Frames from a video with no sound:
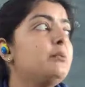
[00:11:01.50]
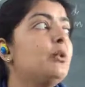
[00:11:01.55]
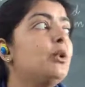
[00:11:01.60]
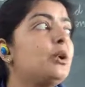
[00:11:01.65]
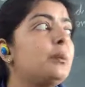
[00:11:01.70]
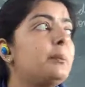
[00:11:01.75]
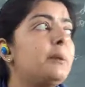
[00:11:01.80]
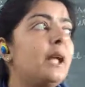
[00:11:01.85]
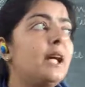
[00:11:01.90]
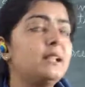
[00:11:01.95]

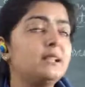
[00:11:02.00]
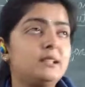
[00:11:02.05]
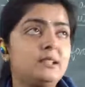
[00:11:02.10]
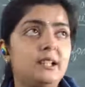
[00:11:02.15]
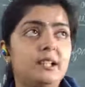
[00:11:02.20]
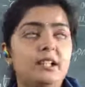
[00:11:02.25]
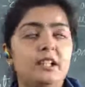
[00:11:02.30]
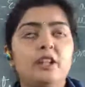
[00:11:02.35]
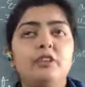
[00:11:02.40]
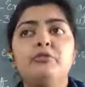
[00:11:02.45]
more
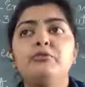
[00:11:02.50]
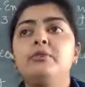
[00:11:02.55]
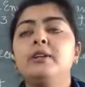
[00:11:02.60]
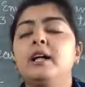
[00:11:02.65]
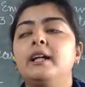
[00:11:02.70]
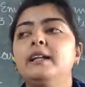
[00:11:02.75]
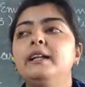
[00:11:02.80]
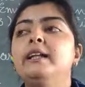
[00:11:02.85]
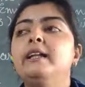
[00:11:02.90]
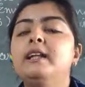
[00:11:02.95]
plastic. If we
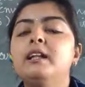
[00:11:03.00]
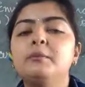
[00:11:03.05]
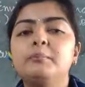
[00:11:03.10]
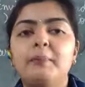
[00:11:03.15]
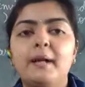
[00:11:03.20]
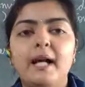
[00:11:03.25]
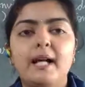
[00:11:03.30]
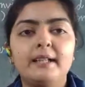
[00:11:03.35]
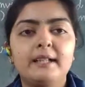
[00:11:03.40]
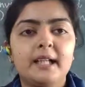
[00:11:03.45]
are eating
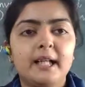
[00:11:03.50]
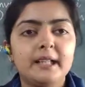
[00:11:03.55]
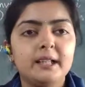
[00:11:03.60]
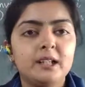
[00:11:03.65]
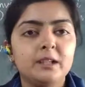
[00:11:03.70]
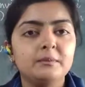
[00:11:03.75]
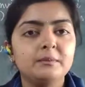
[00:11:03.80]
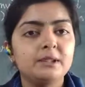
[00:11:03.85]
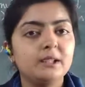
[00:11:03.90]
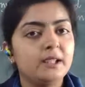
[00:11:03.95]
packed
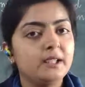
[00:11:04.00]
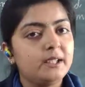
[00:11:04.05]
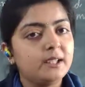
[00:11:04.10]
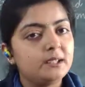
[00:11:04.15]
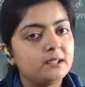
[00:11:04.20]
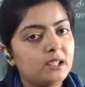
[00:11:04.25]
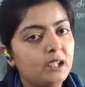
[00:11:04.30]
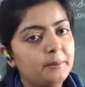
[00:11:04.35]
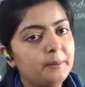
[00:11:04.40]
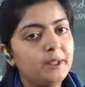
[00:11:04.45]
items, it
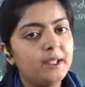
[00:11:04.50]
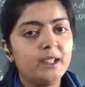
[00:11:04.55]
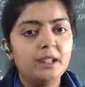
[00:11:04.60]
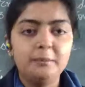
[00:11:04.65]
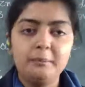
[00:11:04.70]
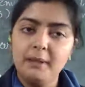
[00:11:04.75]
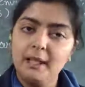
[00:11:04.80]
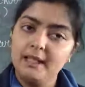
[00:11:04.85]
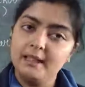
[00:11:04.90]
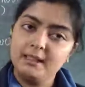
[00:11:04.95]
is coming
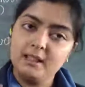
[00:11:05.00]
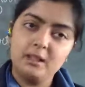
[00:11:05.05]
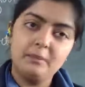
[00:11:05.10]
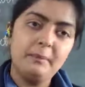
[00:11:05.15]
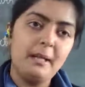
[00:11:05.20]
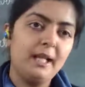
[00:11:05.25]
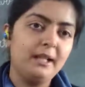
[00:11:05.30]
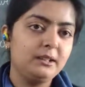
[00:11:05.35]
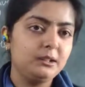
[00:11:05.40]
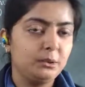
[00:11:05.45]
in plastic
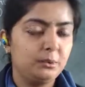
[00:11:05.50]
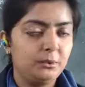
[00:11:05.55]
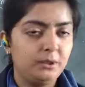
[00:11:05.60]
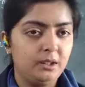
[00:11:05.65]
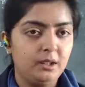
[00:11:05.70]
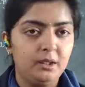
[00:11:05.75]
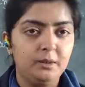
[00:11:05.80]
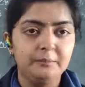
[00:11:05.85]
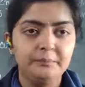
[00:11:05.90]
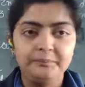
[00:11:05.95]
bags
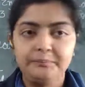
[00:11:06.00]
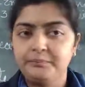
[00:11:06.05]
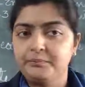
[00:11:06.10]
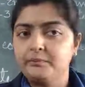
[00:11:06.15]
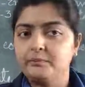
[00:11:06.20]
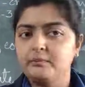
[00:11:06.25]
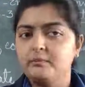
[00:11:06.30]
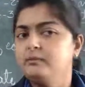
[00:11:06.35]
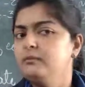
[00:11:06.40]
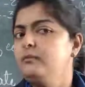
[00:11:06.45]
only.
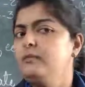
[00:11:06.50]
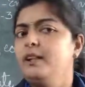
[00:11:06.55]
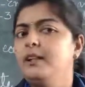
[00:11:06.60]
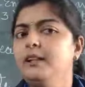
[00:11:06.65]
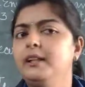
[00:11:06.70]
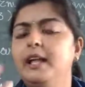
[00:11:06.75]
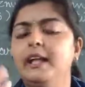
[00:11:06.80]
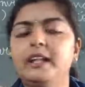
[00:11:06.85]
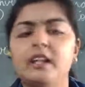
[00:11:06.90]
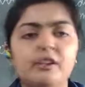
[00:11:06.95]

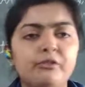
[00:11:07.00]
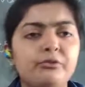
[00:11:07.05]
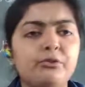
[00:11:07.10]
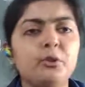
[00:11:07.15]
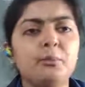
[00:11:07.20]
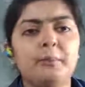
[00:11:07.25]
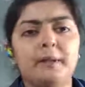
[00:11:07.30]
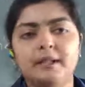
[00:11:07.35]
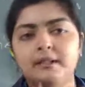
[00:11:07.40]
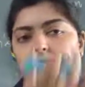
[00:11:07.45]
Like if
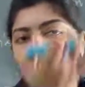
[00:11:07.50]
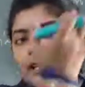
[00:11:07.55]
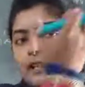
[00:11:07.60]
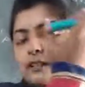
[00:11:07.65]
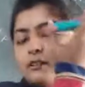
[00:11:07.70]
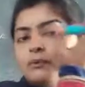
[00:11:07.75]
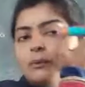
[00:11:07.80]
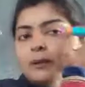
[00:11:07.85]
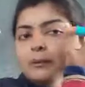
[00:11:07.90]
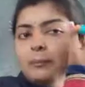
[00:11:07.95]
you
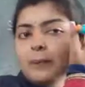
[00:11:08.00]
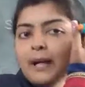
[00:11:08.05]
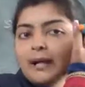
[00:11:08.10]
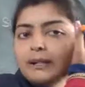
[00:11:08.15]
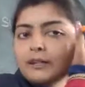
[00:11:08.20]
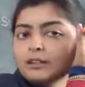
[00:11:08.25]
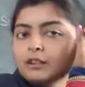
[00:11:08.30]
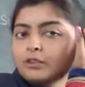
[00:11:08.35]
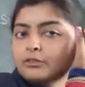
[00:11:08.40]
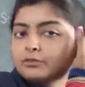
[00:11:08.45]
purchase one
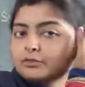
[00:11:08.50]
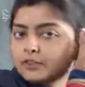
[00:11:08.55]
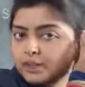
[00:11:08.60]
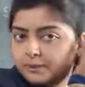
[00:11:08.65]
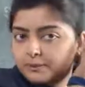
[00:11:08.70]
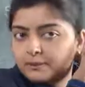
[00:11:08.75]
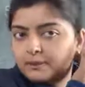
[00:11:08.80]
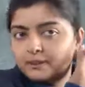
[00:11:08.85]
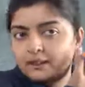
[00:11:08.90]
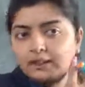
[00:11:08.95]
packet of
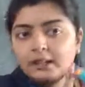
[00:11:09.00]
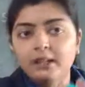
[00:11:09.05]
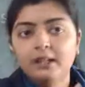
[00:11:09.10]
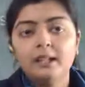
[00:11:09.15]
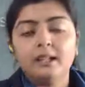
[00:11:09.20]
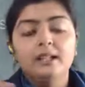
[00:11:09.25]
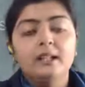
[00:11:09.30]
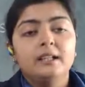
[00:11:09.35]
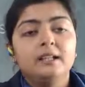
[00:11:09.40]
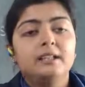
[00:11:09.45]
chips,
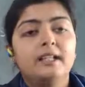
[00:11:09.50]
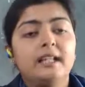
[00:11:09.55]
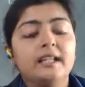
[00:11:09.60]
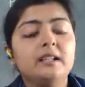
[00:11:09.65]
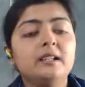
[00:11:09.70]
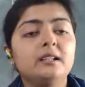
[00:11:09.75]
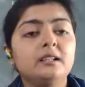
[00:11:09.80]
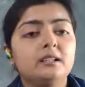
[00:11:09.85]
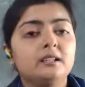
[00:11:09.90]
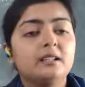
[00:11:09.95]

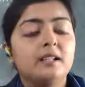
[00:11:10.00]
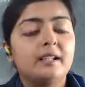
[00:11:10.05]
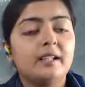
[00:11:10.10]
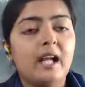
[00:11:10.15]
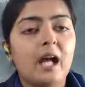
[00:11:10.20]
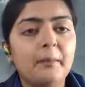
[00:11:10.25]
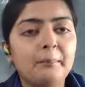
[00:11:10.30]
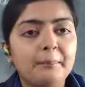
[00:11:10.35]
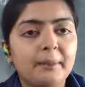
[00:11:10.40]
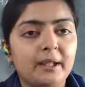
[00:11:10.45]
then the
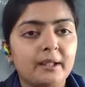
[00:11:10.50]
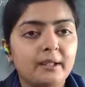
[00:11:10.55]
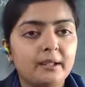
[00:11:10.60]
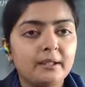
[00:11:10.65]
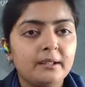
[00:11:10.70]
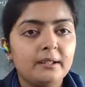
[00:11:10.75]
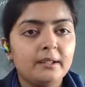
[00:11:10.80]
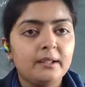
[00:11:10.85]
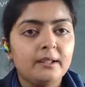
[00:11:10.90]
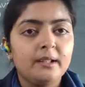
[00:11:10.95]

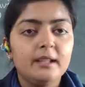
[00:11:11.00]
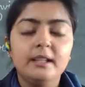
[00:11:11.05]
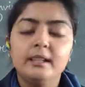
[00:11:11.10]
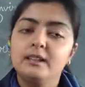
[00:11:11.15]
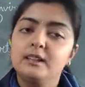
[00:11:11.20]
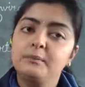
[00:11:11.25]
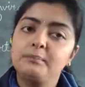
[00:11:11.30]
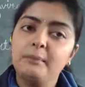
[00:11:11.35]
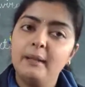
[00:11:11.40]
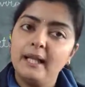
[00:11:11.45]
wrapper
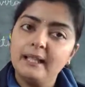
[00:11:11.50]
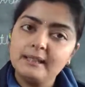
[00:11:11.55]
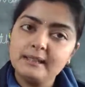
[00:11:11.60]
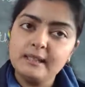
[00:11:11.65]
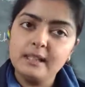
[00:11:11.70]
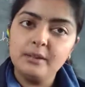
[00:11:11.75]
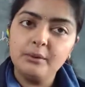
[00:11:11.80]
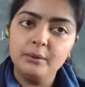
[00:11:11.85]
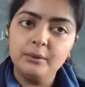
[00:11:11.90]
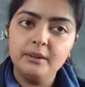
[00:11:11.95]
is
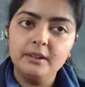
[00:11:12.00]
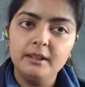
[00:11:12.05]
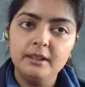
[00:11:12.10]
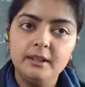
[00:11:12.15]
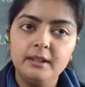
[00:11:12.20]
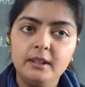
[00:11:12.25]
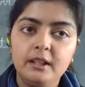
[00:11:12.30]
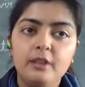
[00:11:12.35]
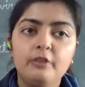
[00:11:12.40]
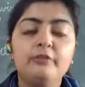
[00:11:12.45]
plastic only.
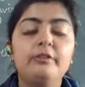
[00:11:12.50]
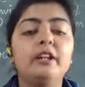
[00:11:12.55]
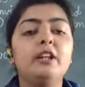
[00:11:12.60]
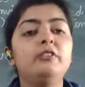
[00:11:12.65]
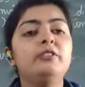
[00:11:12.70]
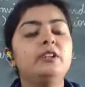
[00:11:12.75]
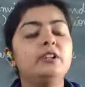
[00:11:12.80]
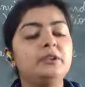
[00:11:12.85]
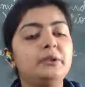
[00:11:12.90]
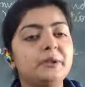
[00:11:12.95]
Where
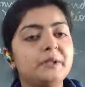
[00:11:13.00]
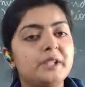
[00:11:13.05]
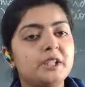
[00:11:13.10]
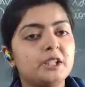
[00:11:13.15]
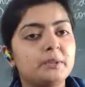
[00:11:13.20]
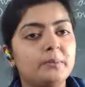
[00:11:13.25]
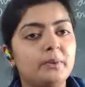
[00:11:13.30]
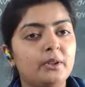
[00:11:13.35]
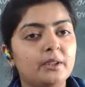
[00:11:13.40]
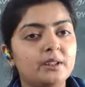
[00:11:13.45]
will you
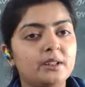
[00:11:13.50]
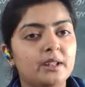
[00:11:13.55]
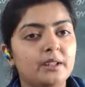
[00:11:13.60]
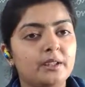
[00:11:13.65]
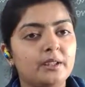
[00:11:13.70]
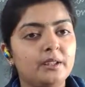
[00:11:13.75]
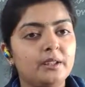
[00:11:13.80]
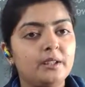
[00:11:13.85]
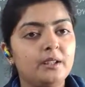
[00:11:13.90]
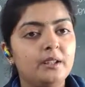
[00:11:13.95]
dispose
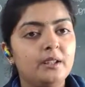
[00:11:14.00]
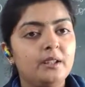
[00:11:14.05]
it?